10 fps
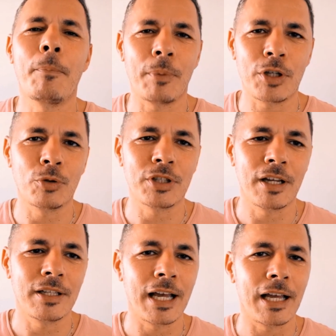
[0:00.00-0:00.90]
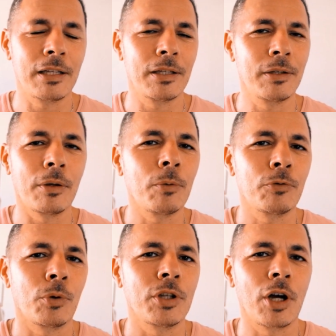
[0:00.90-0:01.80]
But on the other hand,
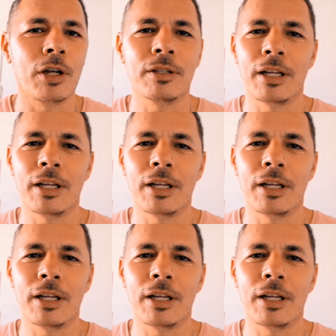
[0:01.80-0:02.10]
for a garden